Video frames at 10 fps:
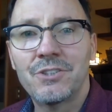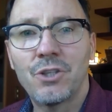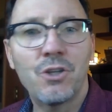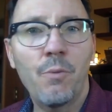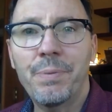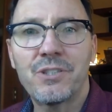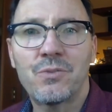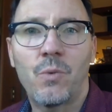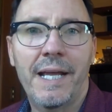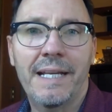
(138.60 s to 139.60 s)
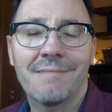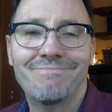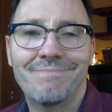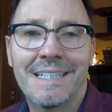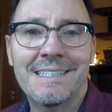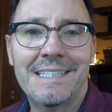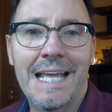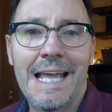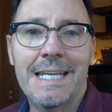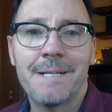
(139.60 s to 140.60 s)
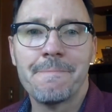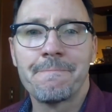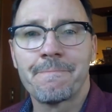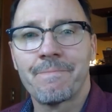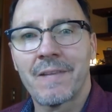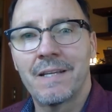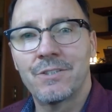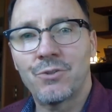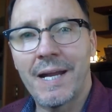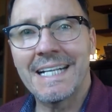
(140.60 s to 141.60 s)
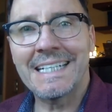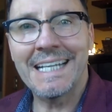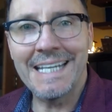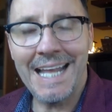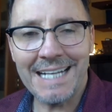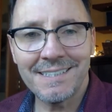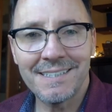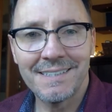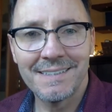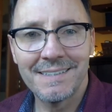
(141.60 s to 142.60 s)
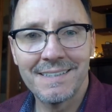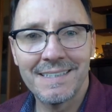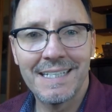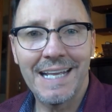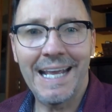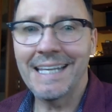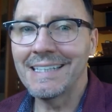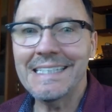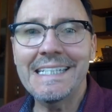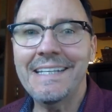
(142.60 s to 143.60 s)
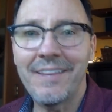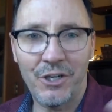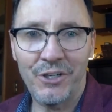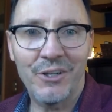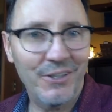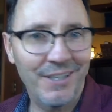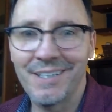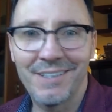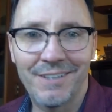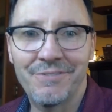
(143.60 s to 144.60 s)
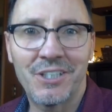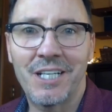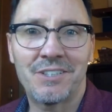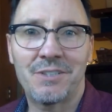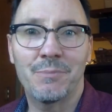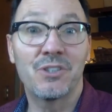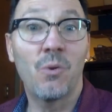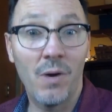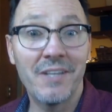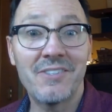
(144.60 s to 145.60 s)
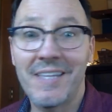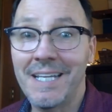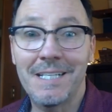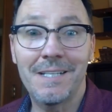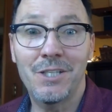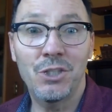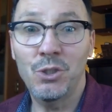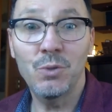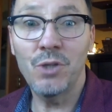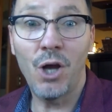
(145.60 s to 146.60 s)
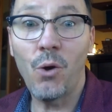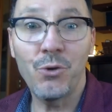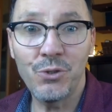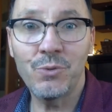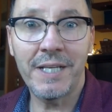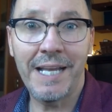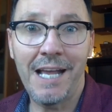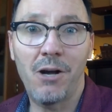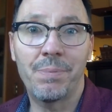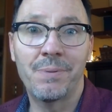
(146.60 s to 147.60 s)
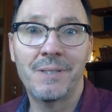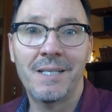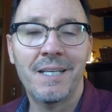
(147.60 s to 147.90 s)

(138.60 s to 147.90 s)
So don't persuade. Instead, try to connect and lead the herd of your customers, the ones that you know you can help.